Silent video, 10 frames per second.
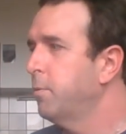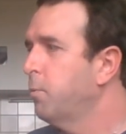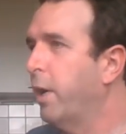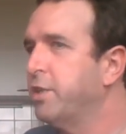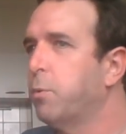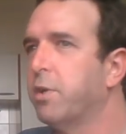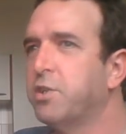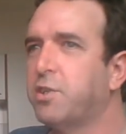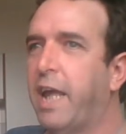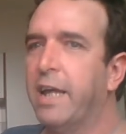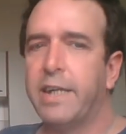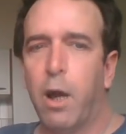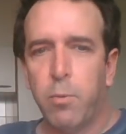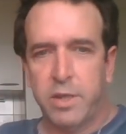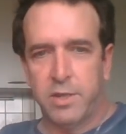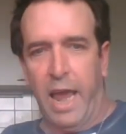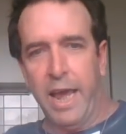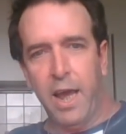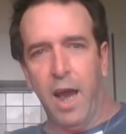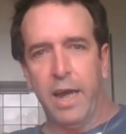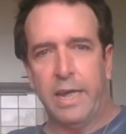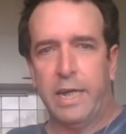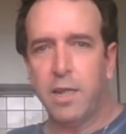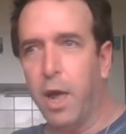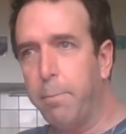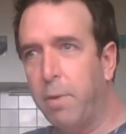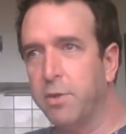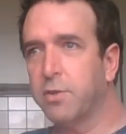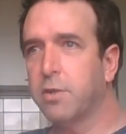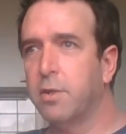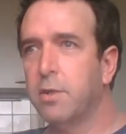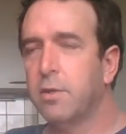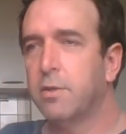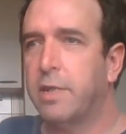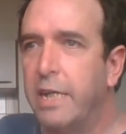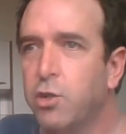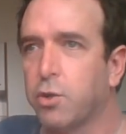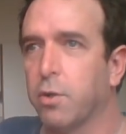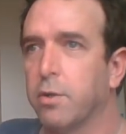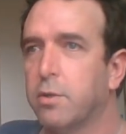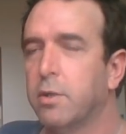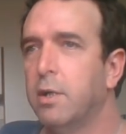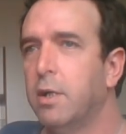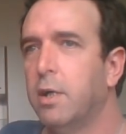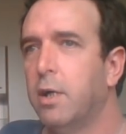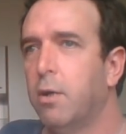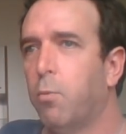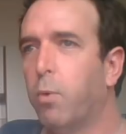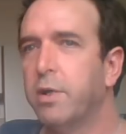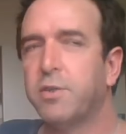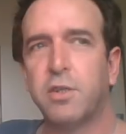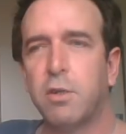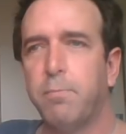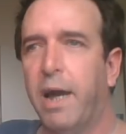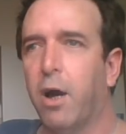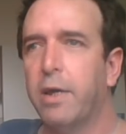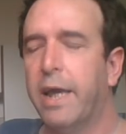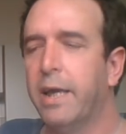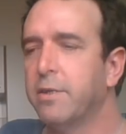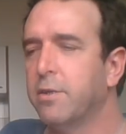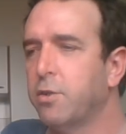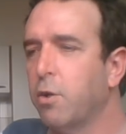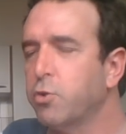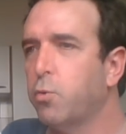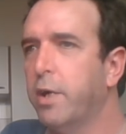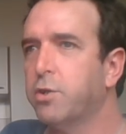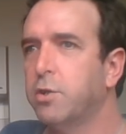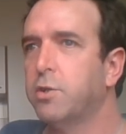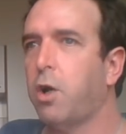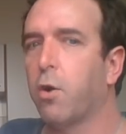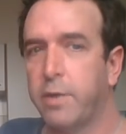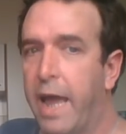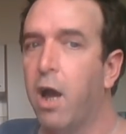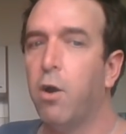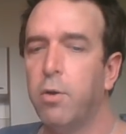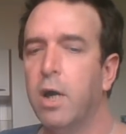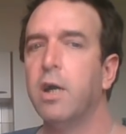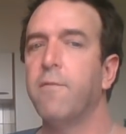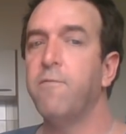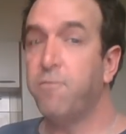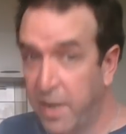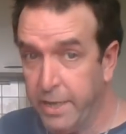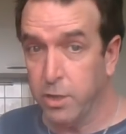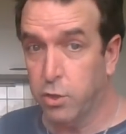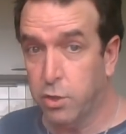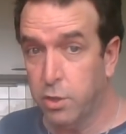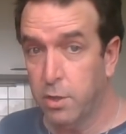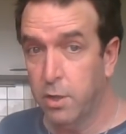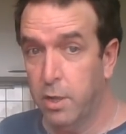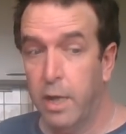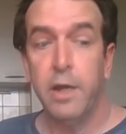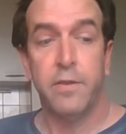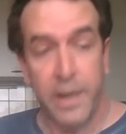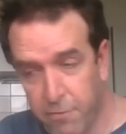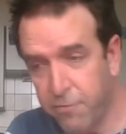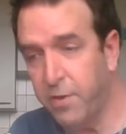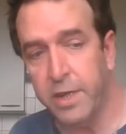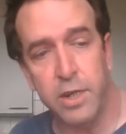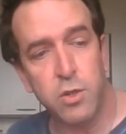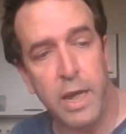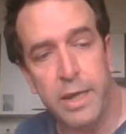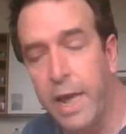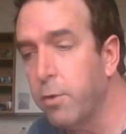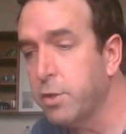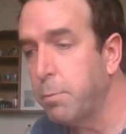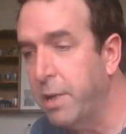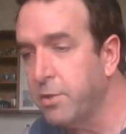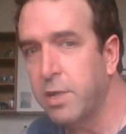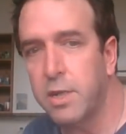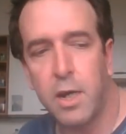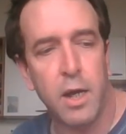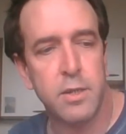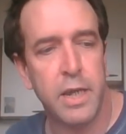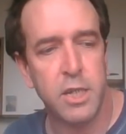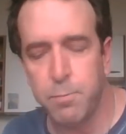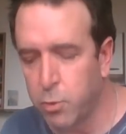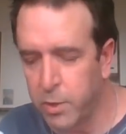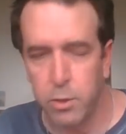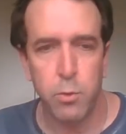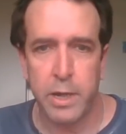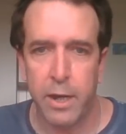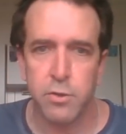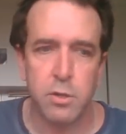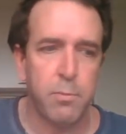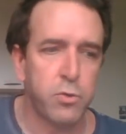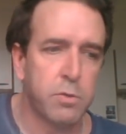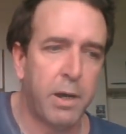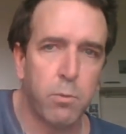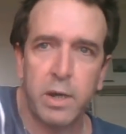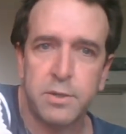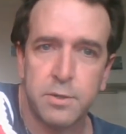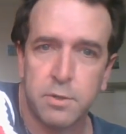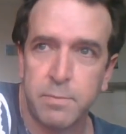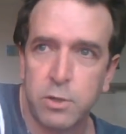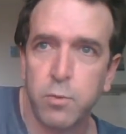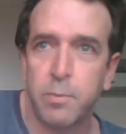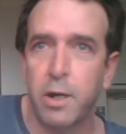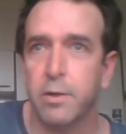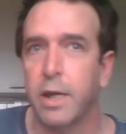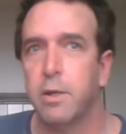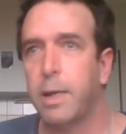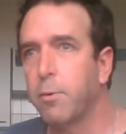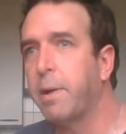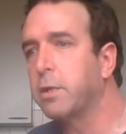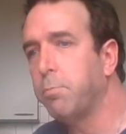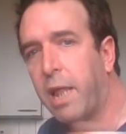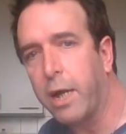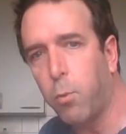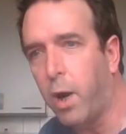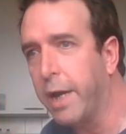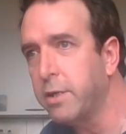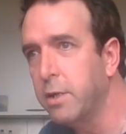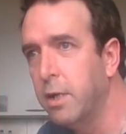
Why does he want to stand out with his AI Elon Musk t-shirt? What is this about? And those questions are now finished. They're finished. And now it's a pissing contest between who cares the most about racism. That's where we are now. Now we're back to black-white.